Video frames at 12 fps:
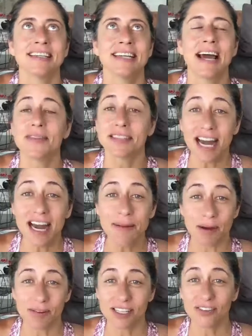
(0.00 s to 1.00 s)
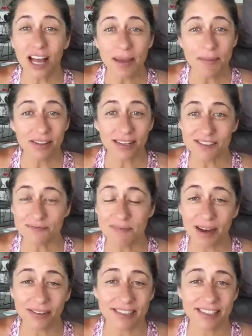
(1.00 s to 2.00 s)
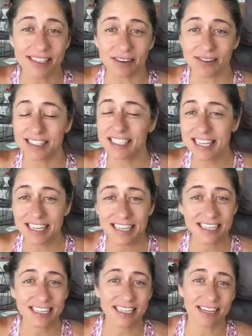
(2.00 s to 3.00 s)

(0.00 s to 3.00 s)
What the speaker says: at the time I was climbing lots of mountains, I was skiing,